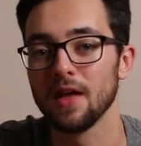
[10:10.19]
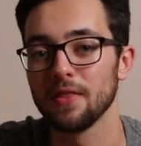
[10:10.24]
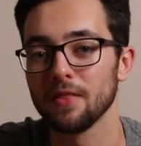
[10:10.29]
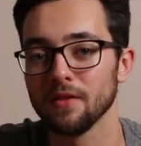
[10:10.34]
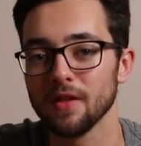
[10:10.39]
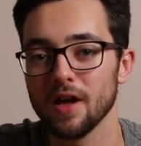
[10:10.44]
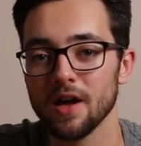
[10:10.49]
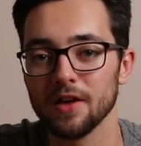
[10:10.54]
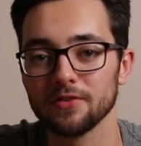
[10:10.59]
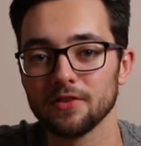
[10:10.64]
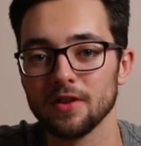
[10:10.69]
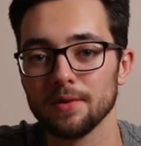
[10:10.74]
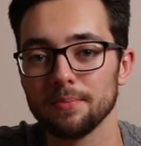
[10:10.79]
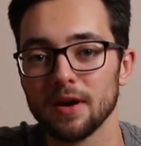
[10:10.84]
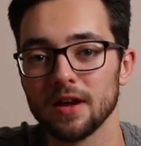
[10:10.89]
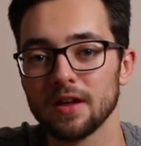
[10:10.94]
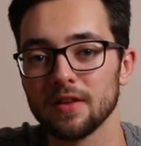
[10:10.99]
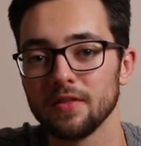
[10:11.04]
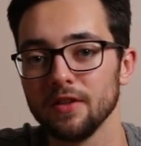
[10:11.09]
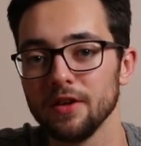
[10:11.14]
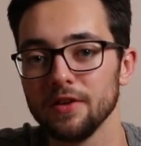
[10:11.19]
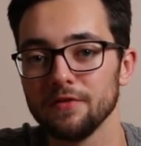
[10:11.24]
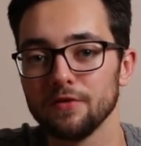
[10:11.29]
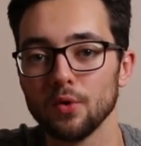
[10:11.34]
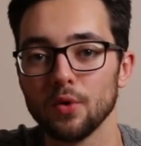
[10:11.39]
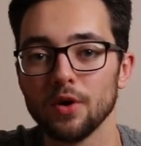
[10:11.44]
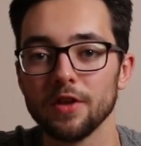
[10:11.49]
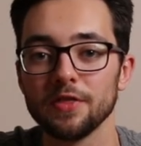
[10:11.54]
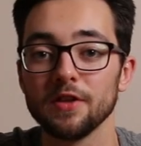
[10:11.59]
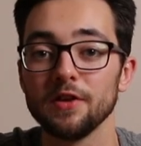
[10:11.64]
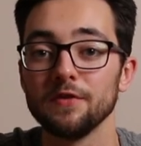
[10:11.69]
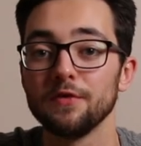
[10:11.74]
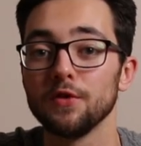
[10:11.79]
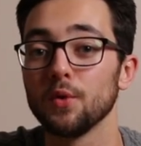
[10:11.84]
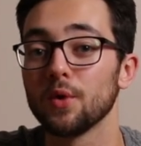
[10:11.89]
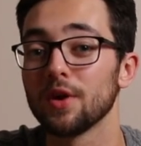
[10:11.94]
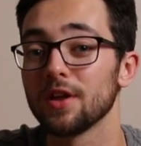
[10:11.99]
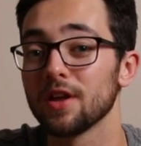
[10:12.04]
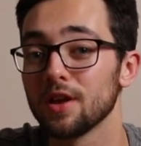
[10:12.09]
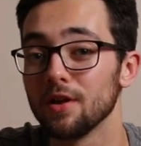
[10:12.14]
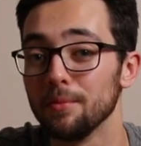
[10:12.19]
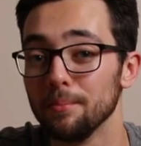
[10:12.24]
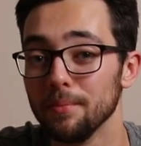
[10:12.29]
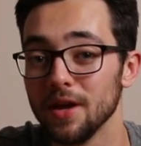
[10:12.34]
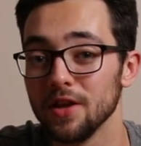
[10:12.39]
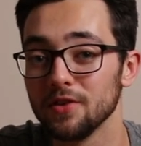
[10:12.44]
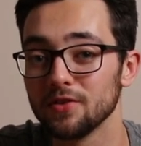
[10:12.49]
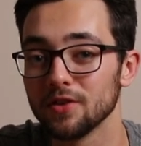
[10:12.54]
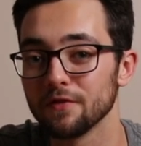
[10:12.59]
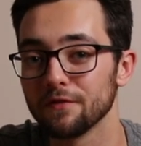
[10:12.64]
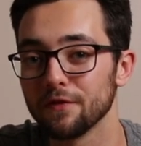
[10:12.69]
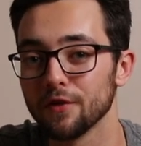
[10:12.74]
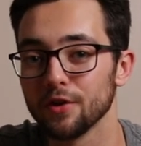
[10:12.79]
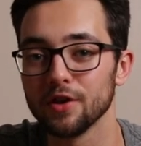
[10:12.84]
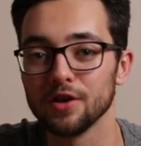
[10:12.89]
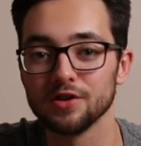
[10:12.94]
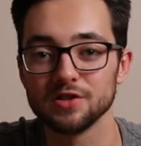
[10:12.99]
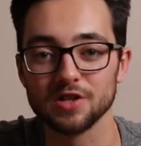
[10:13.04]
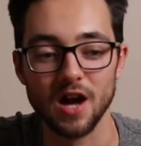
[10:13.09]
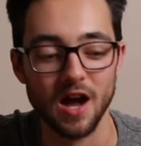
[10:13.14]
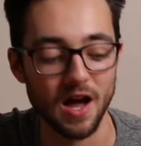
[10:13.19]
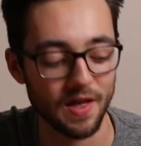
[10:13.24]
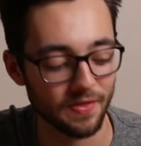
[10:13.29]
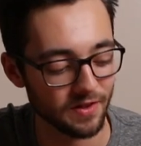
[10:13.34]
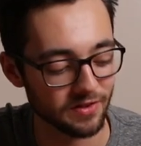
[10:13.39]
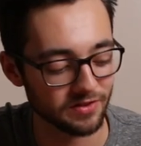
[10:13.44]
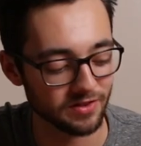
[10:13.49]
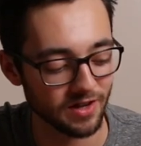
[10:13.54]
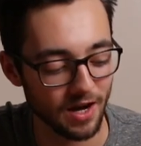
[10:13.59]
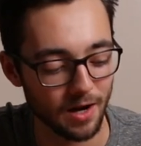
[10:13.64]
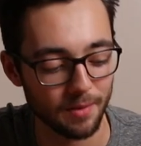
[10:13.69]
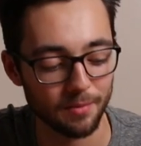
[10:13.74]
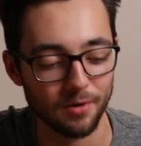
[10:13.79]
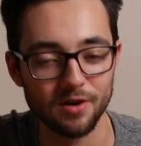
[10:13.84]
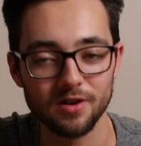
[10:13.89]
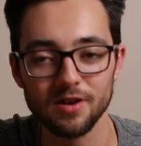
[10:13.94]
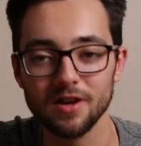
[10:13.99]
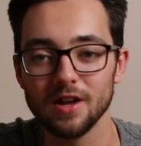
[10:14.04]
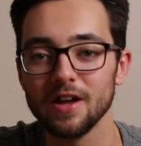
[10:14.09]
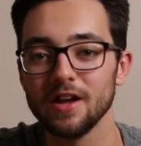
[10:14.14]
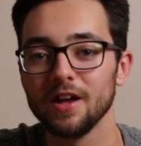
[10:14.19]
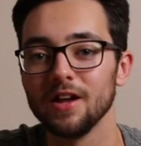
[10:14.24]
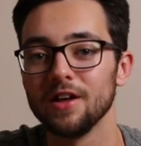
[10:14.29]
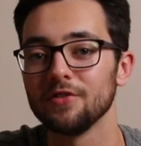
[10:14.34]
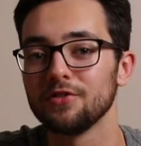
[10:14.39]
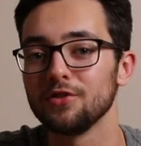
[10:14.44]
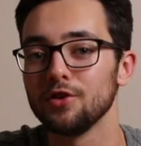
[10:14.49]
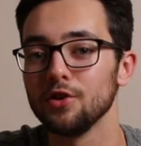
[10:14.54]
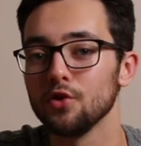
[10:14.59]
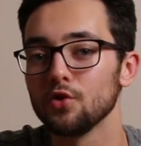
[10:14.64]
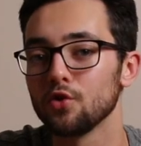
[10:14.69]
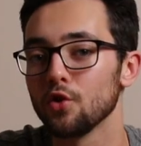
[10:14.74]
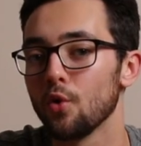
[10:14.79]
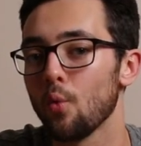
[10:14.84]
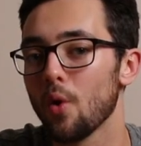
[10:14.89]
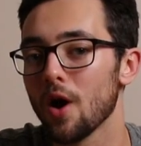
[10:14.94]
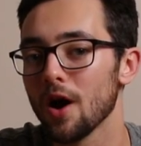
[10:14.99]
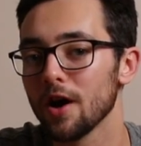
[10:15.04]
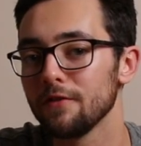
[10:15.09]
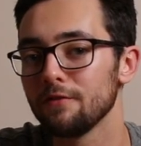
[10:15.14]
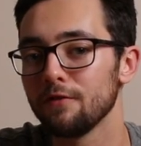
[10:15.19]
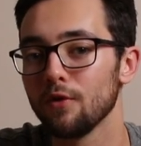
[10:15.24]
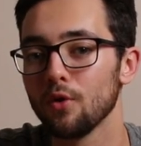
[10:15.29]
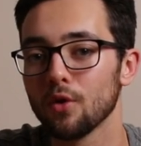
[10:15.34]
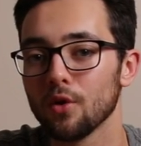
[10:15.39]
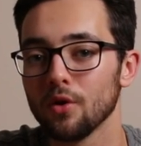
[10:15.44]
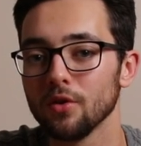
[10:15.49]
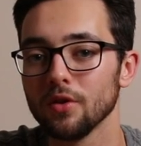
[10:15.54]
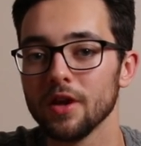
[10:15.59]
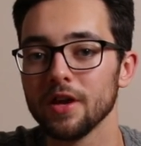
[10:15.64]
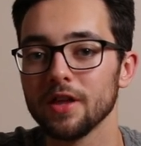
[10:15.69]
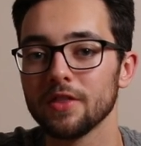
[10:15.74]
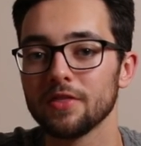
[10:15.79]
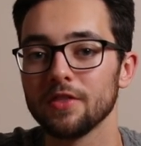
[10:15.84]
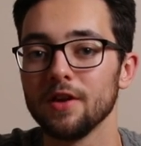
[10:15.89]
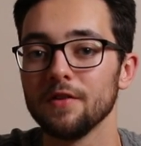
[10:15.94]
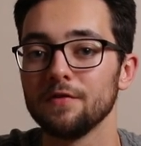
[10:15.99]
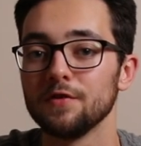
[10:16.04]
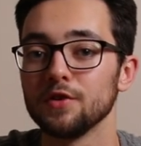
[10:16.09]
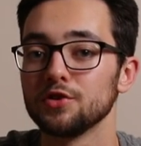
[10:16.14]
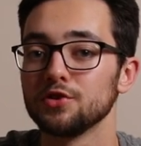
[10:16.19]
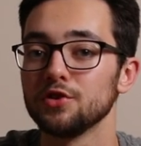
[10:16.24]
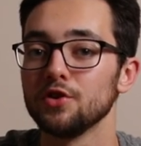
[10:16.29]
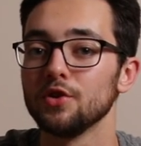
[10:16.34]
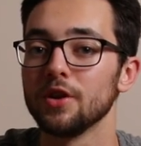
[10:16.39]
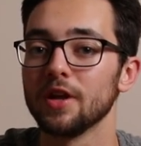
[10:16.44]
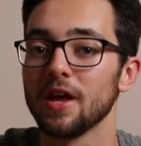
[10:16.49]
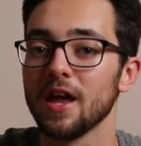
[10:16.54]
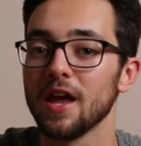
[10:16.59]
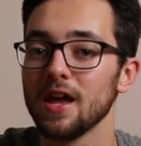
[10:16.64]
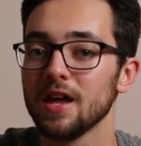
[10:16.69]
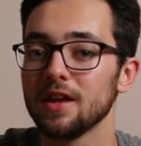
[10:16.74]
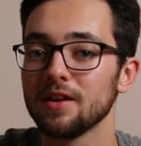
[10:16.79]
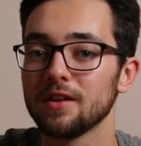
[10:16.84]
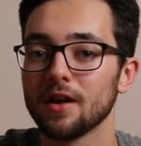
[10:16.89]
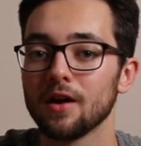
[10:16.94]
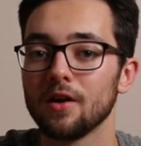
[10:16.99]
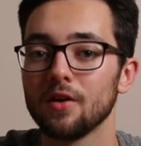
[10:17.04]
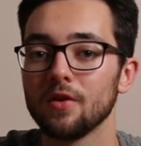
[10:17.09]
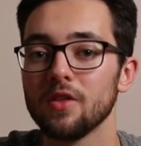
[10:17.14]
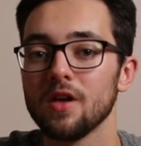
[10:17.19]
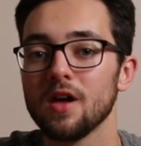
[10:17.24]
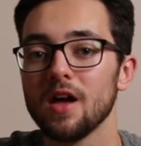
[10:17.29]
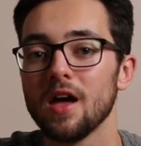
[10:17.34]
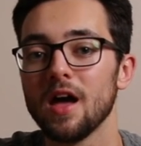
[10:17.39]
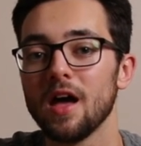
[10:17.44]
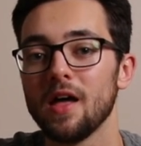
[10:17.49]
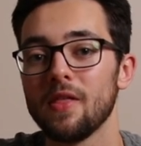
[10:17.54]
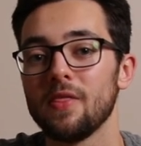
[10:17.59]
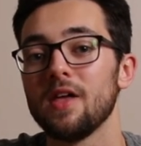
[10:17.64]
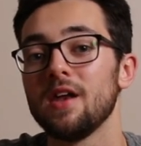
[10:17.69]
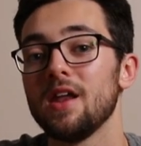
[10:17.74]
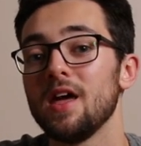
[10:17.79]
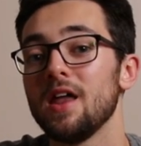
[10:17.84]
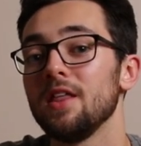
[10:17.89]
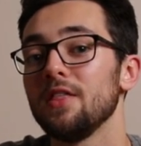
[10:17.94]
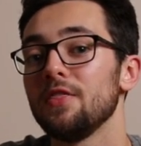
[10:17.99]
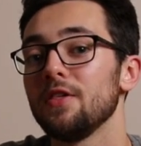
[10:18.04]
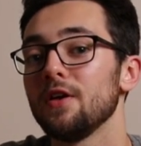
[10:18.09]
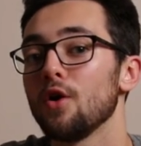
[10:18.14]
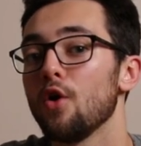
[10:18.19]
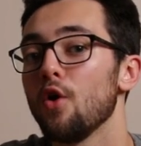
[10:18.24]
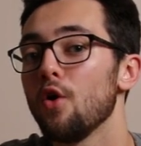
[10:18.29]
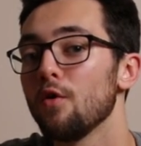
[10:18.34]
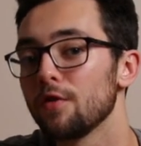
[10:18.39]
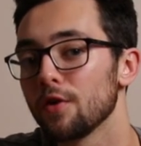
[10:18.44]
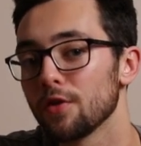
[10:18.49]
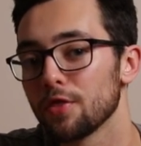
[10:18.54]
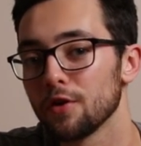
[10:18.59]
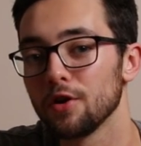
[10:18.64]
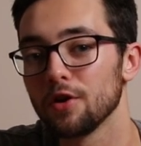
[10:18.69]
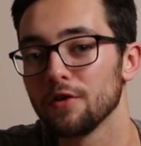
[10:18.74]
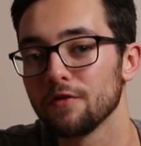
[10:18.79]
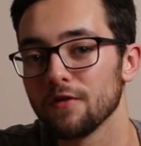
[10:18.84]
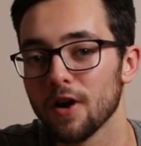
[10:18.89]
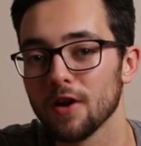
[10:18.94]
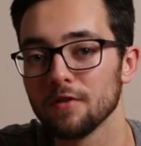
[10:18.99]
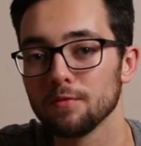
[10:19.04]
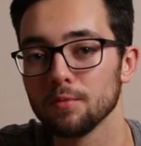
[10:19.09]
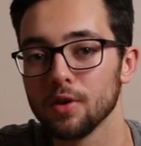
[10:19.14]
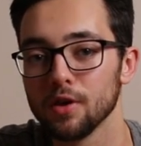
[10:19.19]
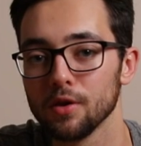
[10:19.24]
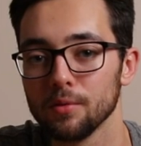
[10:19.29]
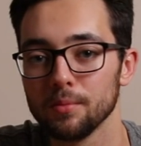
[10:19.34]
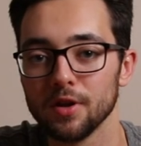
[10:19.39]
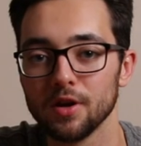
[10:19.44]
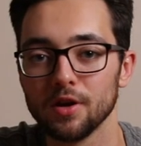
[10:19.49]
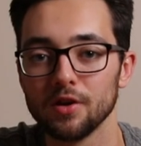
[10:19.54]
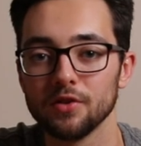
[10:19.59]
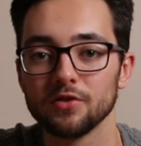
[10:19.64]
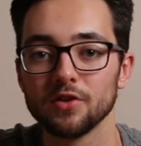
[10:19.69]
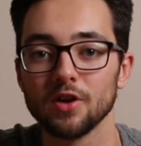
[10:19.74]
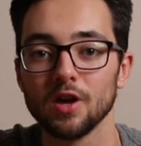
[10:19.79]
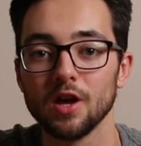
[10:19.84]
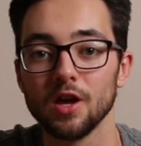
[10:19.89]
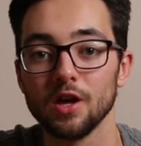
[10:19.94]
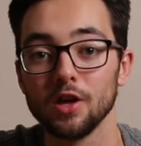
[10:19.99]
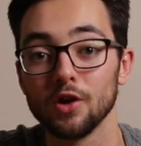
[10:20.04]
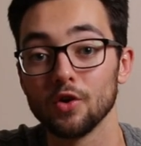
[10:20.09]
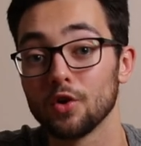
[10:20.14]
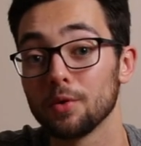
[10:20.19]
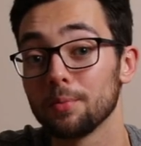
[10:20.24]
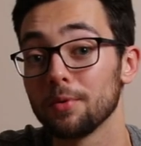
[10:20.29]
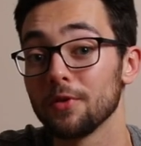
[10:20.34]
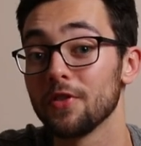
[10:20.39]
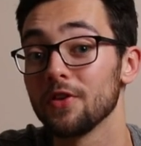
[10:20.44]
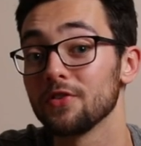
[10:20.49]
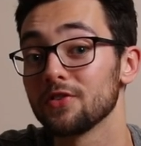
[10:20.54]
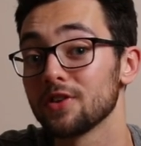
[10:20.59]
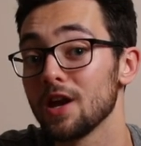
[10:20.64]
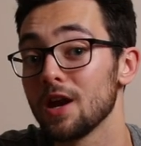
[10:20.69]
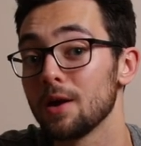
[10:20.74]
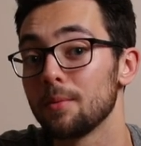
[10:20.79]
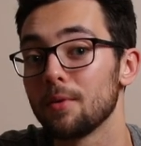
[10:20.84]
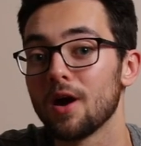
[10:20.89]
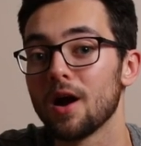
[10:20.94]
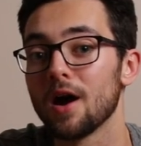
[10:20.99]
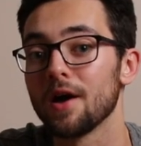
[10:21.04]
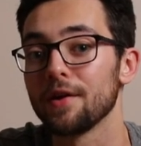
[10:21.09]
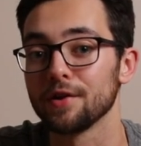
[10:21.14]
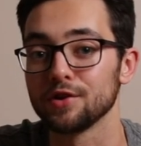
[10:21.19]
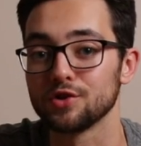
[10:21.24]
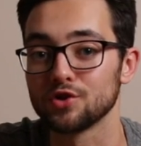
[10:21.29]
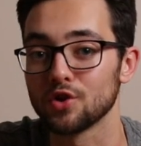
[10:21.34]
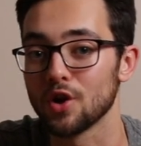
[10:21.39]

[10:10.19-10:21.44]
And the last tip I can leave you with if you want to get amazing footage on this camera is to use a wide focal length if you're shooting handheld, and then anything over 35 millimeters, you wanna put this camera on a